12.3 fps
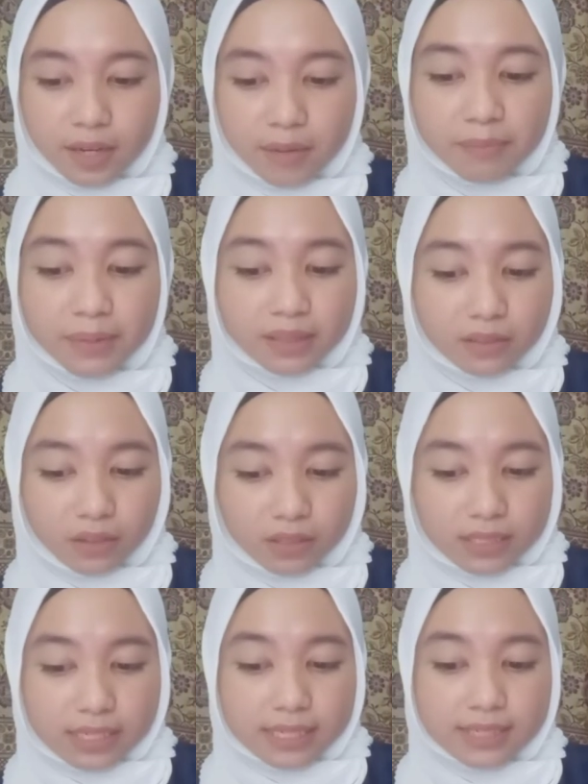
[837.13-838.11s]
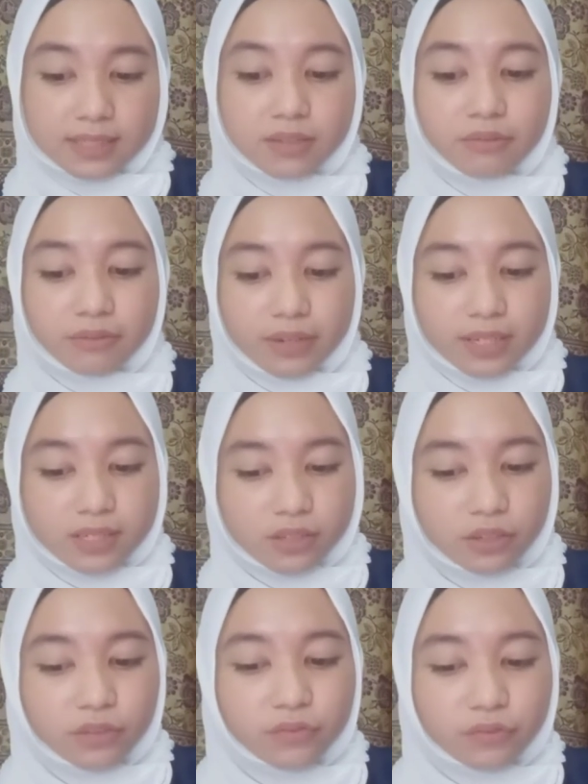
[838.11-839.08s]
method is
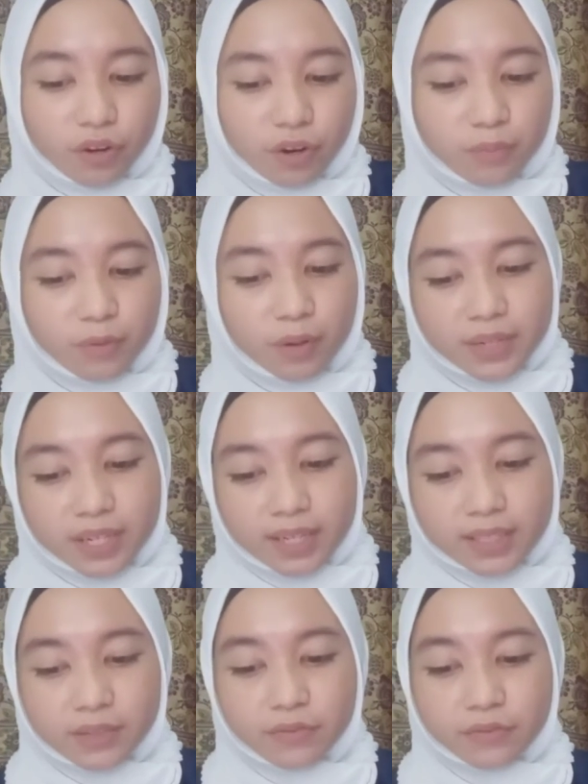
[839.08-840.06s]
result from communicative